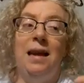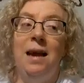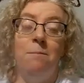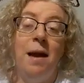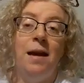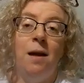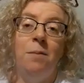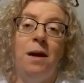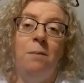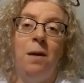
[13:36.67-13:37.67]
it may not
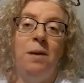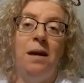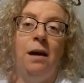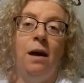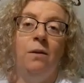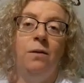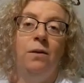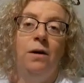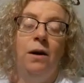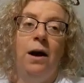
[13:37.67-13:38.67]
be it may be ego
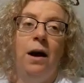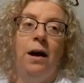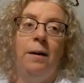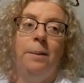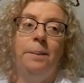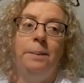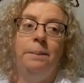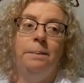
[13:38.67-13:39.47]
um